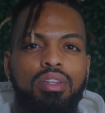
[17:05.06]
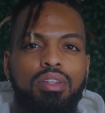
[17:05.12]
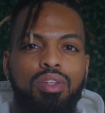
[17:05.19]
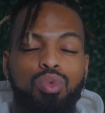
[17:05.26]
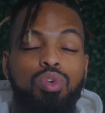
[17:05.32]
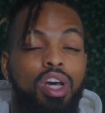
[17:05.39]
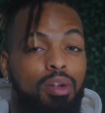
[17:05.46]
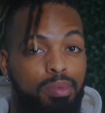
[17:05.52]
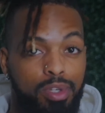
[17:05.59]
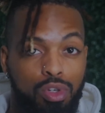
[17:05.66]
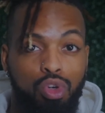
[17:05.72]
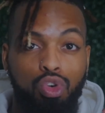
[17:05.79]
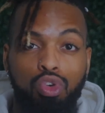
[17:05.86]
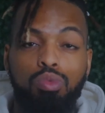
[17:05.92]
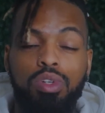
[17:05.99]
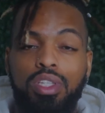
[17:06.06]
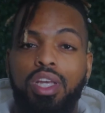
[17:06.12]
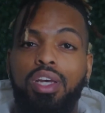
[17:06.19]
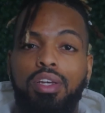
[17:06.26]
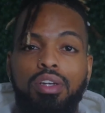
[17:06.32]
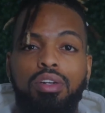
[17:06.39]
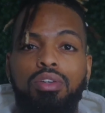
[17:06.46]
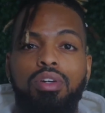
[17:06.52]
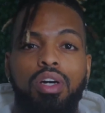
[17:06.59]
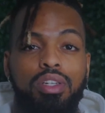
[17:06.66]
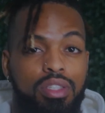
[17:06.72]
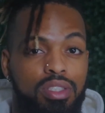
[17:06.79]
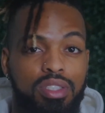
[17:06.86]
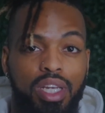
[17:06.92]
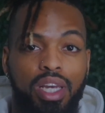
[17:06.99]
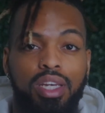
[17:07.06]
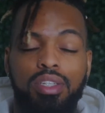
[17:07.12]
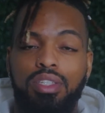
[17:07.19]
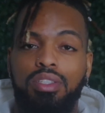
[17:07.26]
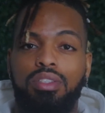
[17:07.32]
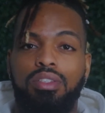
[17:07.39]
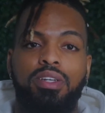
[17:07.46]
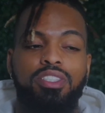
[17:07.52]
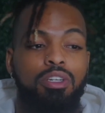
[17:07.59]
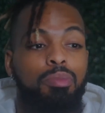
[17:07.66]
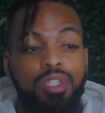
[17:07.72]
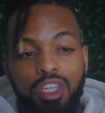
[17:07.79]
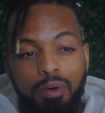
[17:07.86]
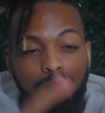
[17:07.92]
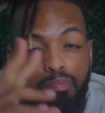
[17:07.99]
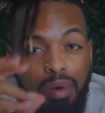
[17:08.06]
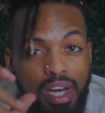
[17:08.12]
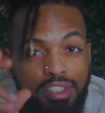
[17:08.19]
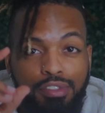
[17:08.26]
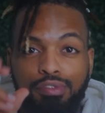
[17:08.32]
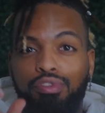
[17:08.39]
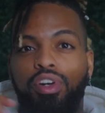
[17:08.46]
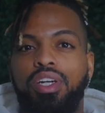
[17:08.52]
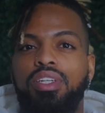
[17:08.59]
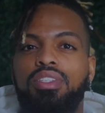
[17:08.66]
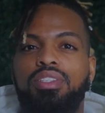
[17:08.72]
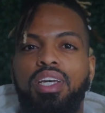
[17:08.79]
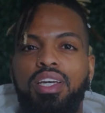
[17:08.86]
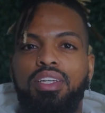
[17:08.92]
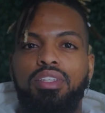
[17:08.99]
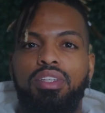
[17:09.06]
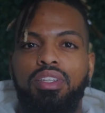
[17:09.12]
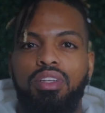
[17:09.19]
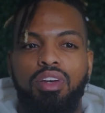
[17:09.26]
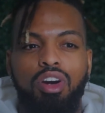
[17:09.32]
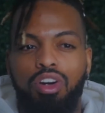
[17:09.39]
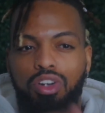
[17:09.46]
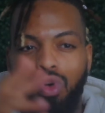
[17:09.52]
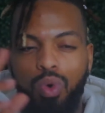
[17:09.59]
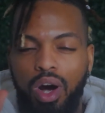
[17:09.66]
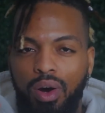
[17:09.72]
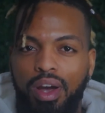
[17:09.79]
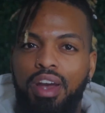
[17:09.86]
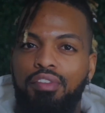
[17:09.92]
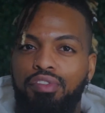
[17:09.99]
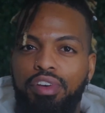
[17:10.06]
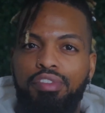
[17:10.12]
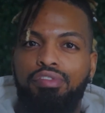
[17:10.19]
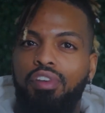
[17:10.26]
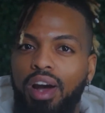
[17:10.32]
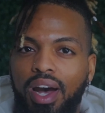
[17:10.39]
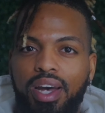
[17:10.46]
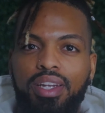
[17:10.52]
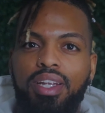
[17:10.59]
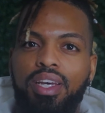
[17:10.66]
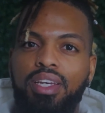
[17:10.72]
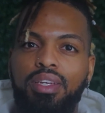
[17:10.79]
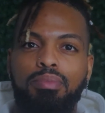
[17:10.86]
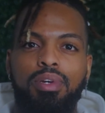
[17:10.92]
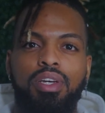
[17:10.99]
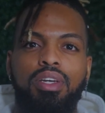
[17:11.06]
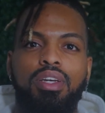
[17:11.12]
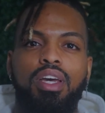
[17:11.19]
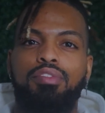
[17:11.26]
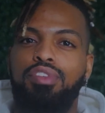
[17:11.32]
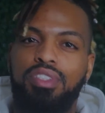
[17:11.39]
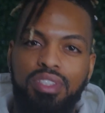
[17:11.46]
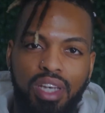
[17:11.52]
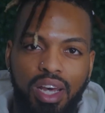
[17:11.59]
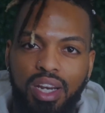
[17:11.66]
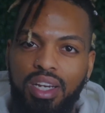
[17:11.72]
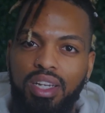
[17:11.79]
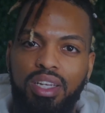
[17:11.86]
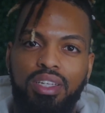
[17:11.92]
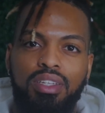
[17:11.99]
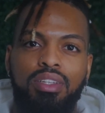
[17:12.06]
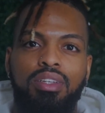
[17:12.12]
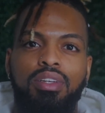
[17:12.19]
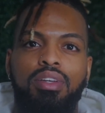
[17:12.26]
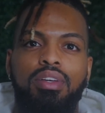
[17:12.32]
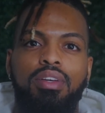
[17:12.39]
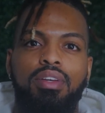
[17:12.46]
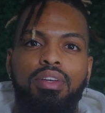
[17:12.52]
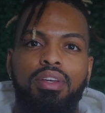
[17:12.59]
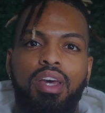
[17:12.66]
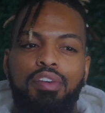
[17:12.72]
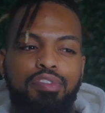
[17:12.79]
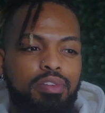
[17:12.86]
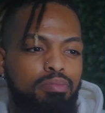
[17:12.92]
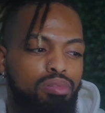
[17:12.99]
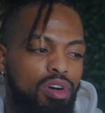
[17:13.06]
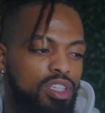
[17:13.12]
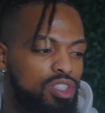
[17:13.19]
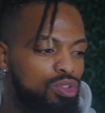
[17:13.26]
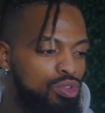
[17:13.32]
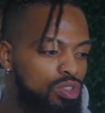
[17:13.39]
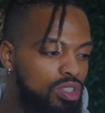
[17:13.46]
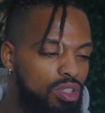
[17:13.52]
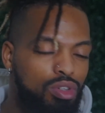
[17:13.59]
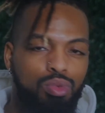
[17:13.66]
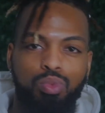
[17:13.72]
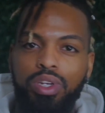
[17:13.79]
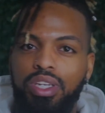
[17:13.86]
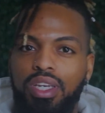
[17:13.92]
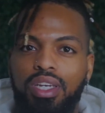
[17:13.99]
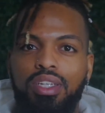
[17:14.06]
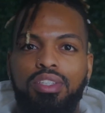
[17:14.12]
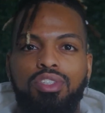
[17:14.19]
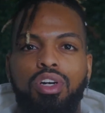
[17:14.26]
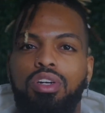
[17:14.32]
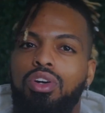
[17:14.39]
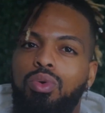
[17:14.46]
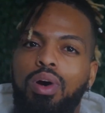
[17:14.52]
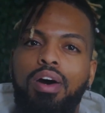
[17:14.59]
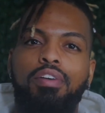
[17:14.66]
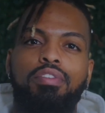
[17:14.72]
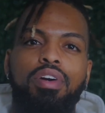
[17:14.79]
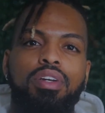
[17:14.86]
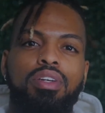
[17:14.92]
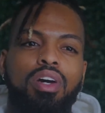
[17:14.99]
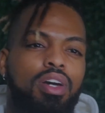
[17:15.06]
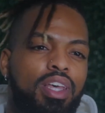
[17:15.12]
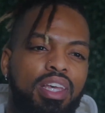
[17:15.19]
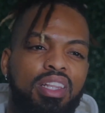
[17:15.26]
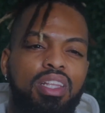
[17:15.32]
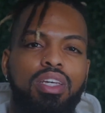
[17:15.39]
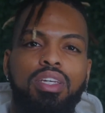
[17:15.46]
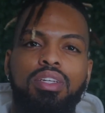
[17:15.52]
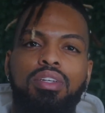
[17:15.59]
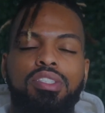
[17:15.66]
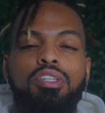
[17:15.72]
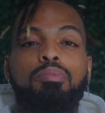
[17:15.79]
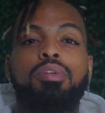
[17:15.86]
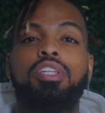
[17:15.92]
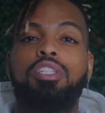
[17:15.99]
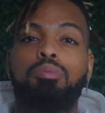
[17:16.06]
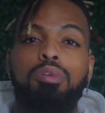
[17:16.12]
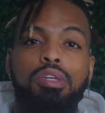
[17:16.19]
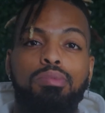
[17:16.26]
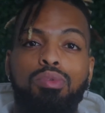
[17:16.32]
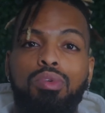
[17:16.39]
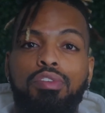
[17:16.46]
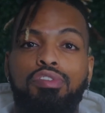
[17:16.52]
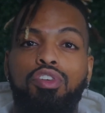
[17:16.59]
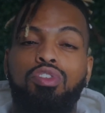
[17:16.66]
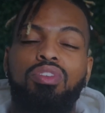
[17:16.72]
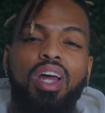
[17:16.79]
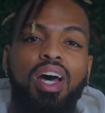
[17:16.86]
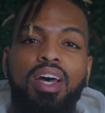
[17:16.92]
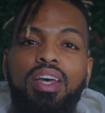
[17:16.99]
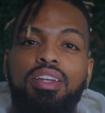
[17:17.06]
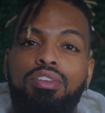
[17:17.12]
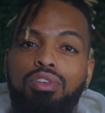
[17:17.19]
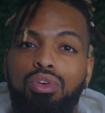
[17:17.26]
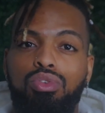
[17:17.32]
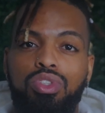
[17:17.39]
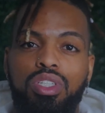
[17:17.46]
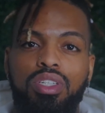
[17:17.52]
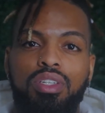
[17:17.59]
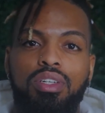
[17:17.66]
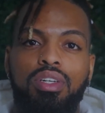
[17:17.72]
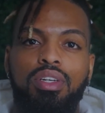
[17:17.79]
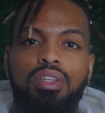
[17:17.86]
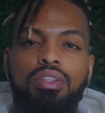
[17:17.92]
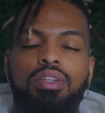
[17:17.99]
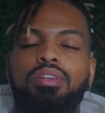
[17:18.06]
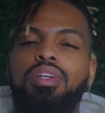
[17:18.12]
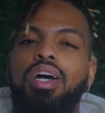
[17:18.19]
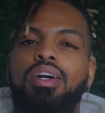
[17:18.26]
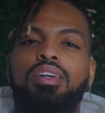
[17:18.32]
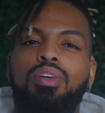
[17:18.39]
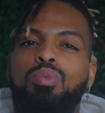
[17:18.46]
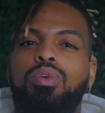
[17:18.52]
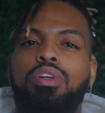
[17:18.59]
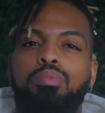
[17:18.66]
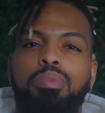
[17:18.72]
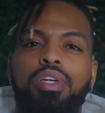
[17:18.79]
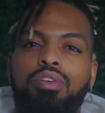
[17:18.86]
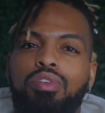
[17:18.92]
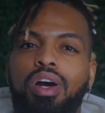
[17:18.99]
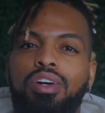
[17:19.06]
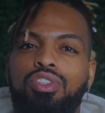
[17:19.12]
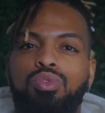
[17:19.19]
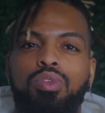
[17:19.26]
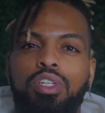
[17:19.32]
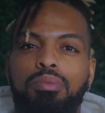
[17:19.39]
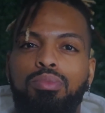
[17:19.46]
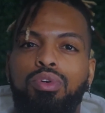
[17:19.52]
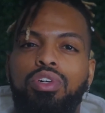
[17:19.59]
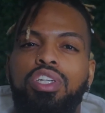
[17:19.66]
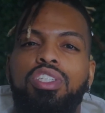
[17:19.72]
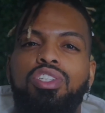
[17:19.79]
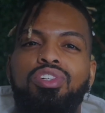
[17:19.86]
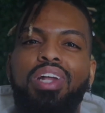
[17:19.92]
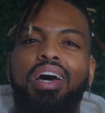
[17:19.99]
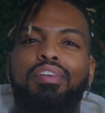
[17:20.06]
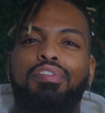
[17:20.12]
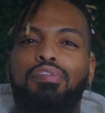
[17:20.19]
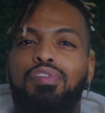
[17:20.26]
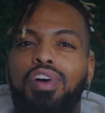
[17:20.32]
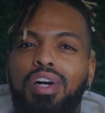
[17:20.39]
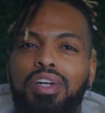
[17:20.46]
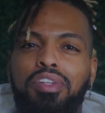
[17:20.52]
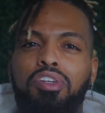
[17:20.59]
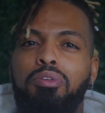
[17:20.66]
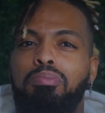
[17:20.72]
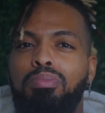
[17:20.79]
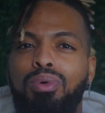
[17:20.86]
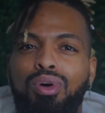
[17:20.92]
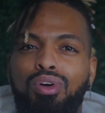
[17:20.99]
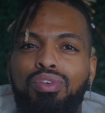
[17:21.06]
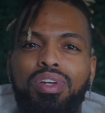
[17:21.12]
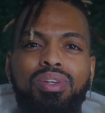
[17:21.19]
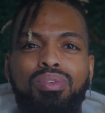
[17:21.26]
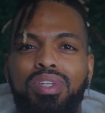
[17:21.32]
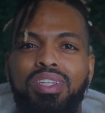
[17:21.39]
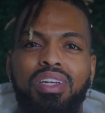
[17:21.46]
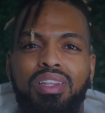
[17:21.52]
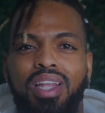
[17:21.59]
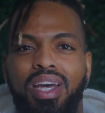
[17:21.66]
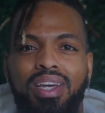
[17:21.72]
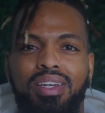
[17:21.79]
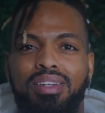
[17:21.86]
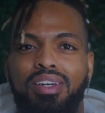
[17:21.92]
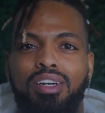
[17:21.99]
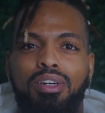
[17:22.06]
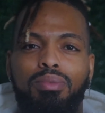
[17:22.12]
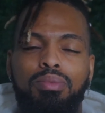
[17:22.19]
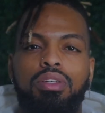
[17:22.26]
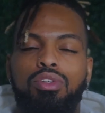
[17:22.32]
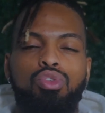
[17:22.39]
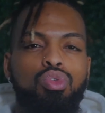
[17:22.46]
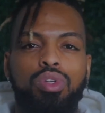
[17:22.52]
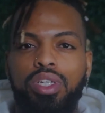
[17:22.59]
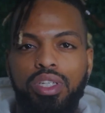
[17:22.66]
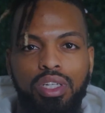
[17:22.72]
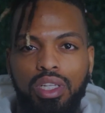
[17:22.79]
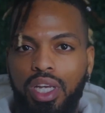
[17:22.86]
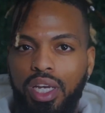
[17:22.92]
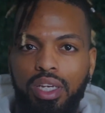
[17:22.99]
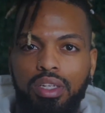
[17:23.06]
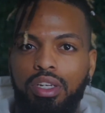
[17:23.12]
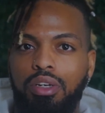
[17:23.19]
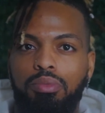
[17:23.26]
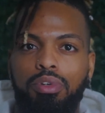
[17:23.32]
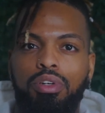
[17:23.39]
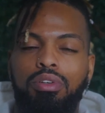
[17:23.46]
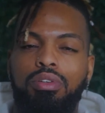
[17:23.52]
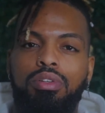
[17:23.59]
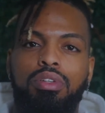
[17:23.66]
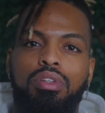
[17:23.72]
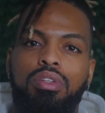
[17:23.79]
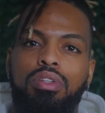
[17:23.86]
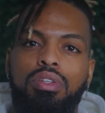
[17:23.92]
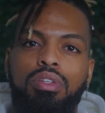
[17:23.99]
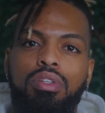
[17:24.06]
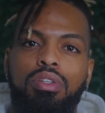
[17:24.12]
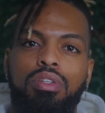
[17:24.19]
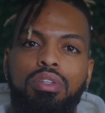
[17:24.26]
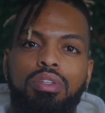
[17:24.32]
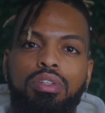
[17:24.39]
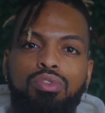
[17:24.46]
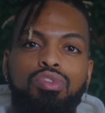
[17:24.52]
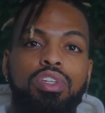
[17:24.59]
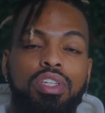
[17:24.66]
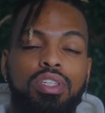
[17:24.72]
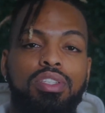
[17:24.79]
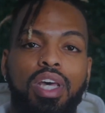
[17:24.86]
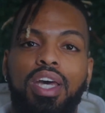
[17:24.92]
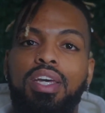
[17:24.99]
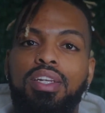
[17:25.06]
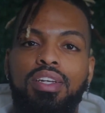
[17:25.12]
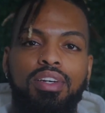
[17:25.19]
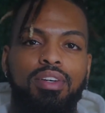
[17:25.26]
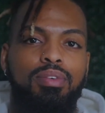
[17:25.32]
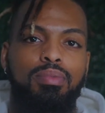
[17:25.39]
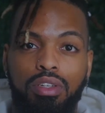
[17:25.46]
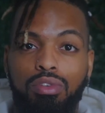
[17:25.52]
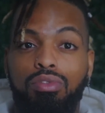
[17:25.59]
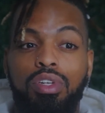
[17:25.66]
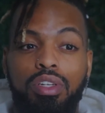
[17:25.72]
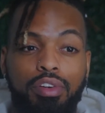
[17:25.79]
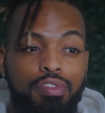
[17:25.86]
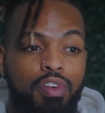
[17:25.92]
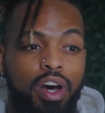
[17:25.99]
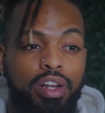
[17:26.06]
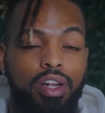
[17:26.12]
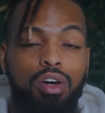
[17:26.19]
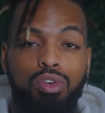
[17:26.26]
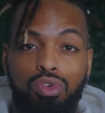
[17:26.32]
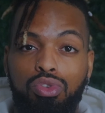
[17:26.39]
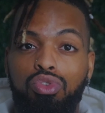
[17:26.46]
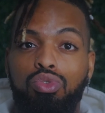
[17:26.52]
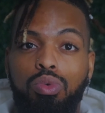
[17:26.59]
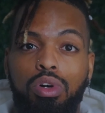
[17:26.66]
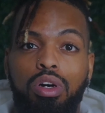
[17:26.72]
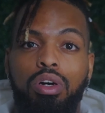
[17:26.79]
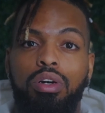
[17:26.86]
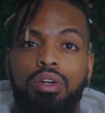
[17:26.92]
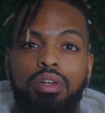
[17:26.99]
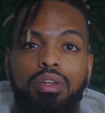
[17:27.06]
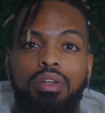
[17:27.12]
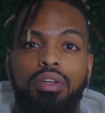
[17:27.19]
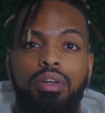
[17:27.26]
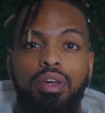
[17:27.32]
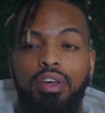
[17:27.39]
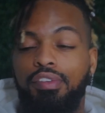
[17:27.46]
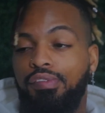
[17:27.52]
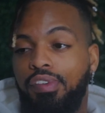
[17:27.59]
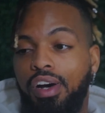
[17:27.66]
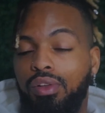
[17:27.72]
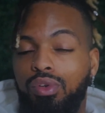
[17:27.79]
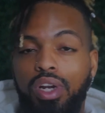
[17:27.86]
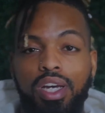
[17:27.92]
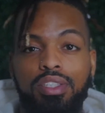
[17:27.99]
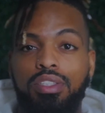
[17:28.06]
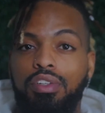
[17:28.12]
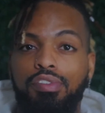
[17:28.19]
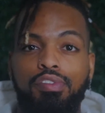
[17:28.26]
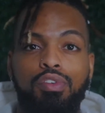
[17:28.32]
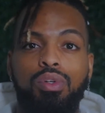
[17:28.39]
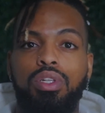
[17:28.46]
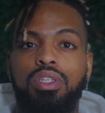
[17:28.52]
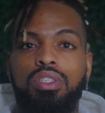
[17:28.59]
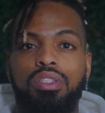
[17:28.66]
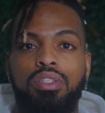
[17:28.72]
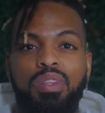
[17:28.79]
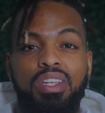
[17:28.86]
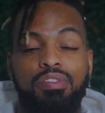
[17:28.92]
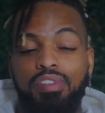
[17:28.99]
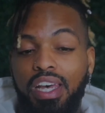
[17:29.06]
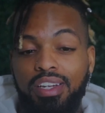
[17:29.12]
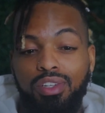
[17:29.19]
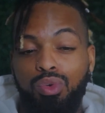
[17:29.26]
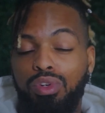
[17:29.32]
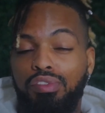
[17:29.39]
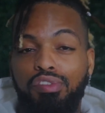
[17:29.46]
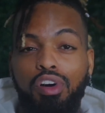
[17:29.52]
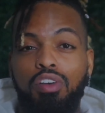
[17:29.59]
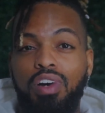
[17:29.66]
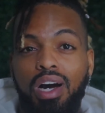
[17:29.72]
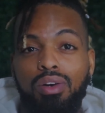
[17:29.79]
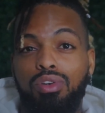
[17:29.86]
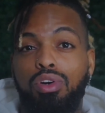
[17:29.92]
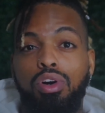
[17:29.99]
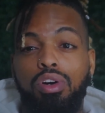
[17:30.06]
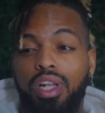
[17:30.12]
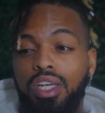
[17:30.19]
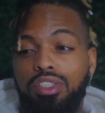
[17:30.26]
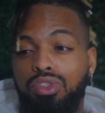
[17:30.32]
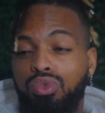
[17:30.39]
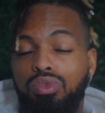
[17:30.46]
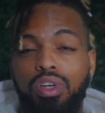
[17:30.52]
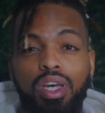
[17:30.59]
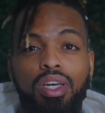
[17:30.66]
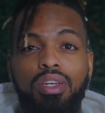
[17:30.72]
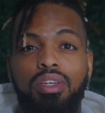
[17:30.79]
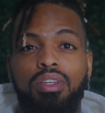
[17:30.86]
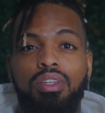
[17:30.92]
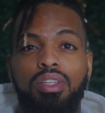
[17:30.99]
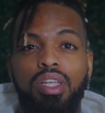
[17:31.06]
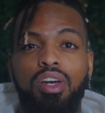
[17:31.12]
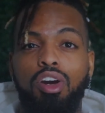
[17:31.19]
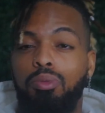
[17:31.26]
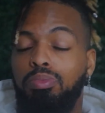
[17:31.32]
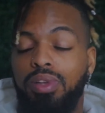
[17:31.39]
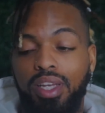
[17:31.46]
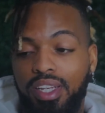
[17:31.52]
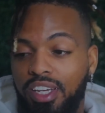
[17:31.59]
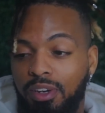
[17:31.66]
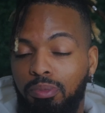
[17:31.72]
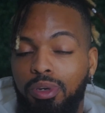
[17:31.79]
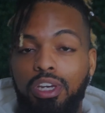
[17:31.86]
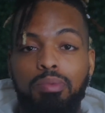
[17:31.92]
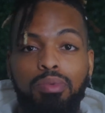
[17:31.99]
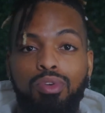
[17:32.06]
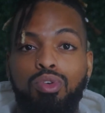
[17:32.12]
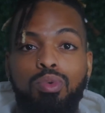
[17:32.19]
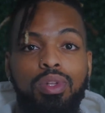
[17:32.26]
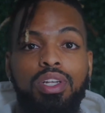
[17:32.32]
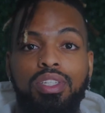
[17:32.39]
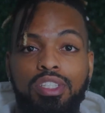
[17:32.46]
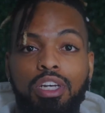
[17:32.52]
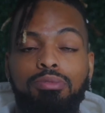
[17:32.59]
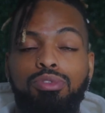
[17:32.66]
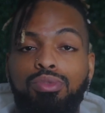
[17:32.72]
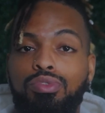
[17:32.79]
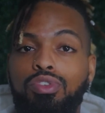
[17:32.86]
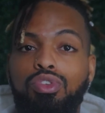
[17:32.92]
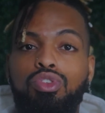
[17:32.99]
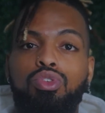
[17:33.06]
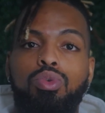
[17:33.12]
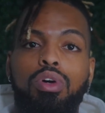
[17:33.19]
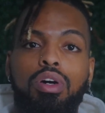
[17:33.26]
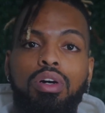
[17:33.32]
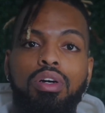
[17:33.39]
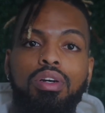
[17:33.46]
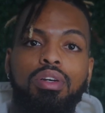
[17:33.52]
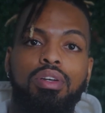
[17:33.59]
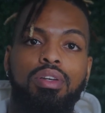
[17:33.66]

You gotta be cool with that, yo. Understand this. Some of your best friends, y'all go out every Friday, man, every Saturday. Every brunch on weekends, y'all go out, right? Y'all get lit. Some of these people, if you're not indulging, they're not gonna wanna be around you anymore because you're not fun, you're boring, you need to lighten up. You don't need to lighten up, yo. You need to tighten up. You need to find out who you are and follow that to the fullest. And if that don't involve alcohol, that's okay. There are plenty of people who will accept you for who you are.